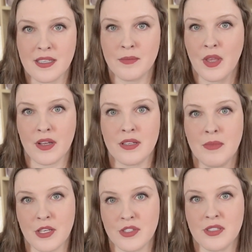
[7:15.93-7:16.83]
I'm not going to
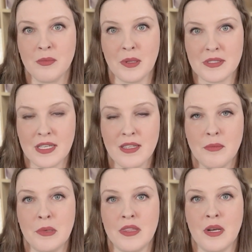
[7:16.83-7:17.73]
mention the
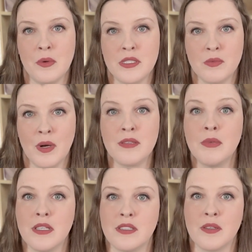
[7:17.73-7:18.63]
building, but there was one
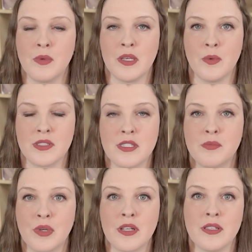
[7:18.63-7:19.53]
building where there was a
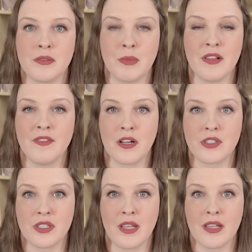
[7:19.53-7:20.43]
sprinkler
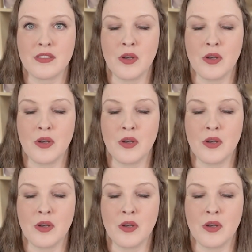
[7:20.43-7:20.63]
malfunctioning.